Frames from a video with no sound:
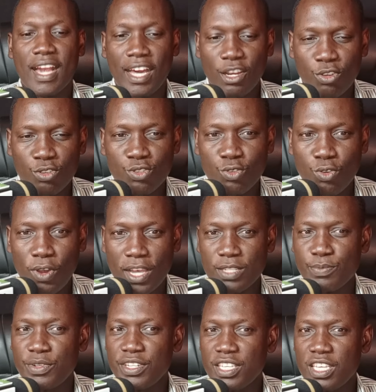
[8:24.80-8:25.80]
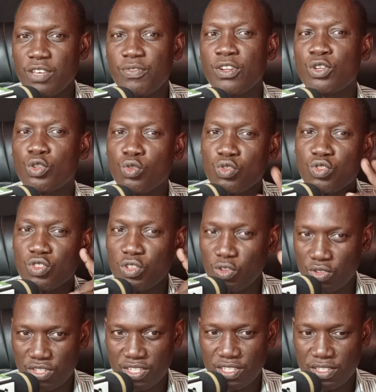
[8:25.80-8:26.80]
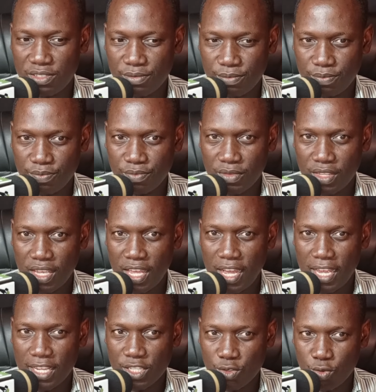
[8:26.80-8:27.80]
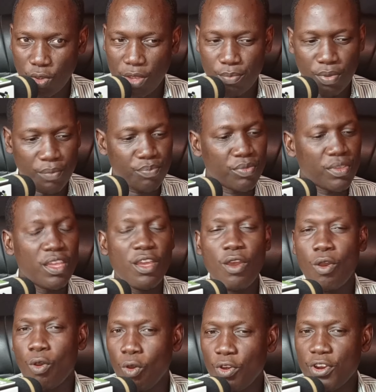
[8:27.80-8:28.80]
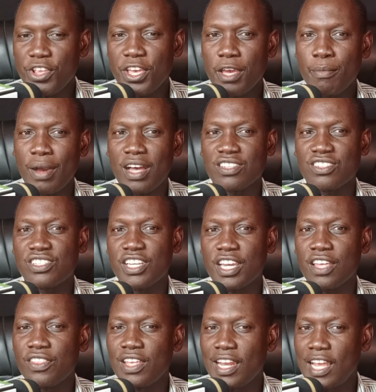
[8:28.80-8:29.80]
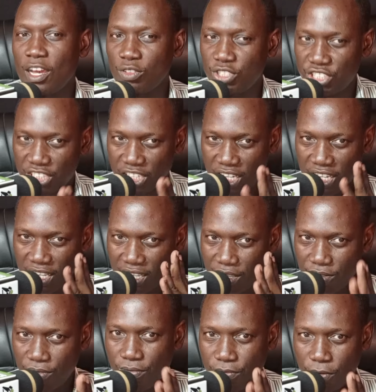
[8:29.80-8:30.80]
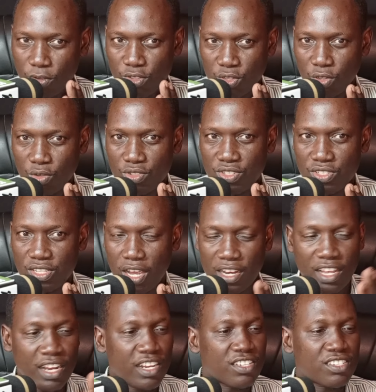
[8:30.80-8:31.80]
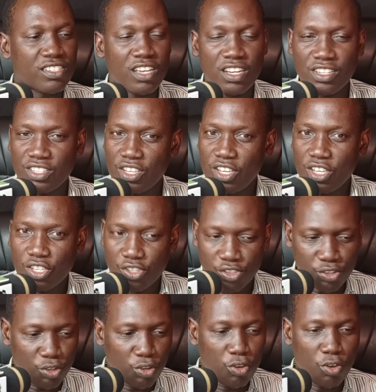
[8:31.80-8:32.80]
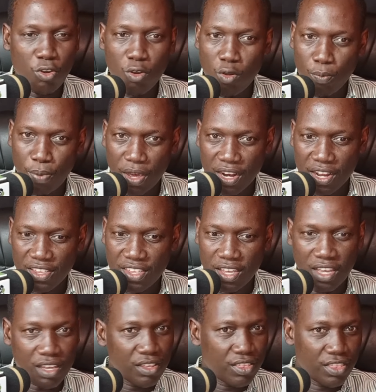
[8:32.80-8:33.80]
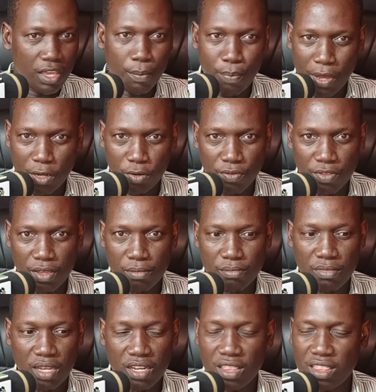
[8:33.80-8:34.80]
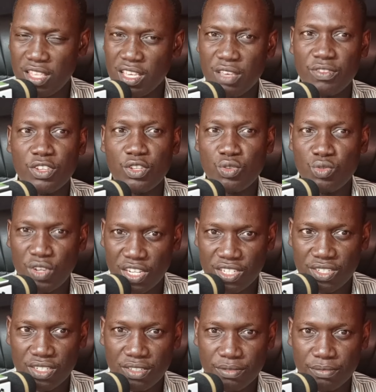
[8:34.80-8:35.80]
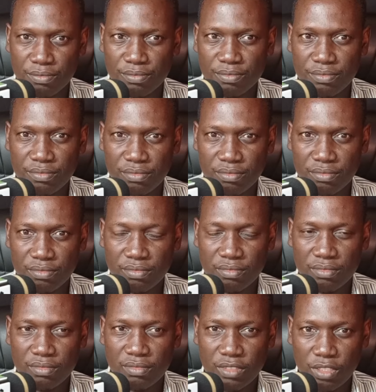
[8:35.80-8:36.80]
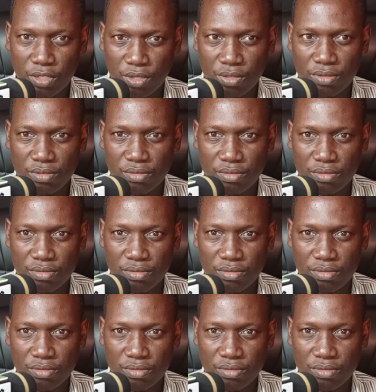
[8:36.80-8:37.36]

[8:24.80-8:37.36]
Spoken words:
Kalonzo has been given 2 slots as Wiper. ODM has taken the lion's share, 4 slots. And I understand Joe Oparanya, they are part of them. And I think even UNET, you know.